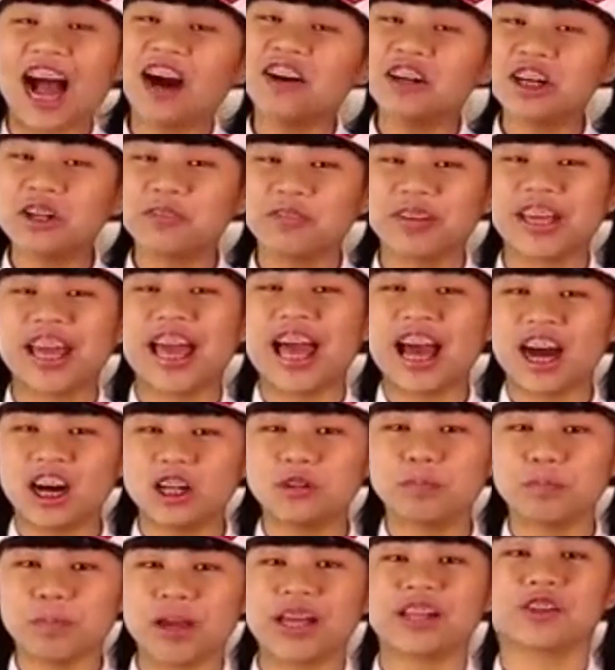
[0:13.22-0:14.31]
I want to be a
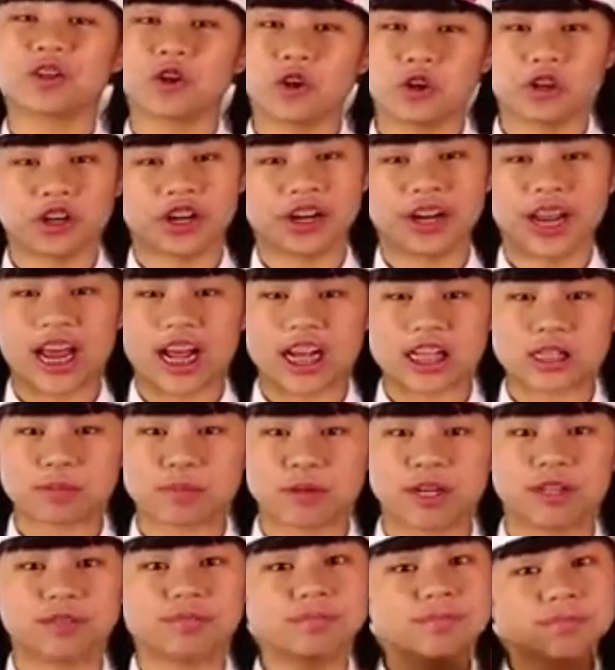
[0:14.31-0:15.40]
health-based culinary
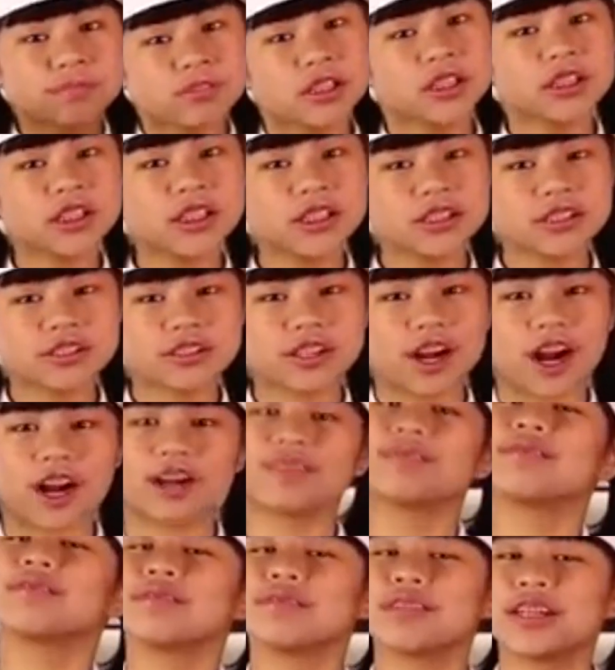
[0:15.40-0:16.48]
expert, a cook
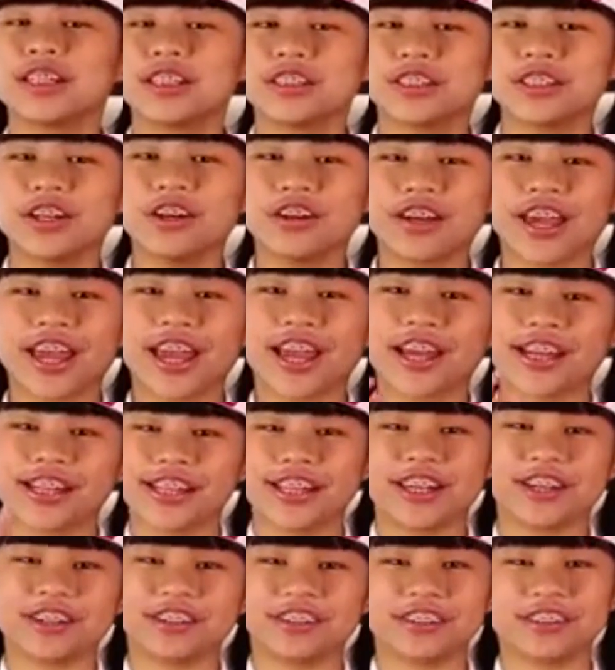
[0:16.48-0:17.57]
star, and so
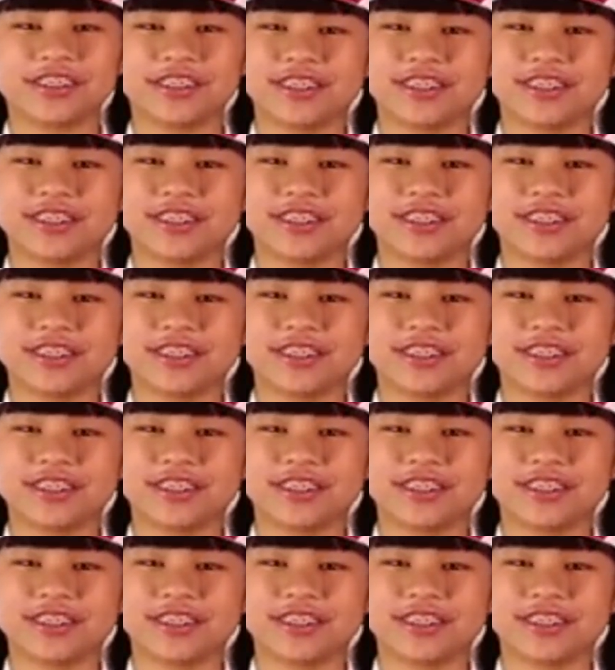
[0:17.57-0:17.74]
can you.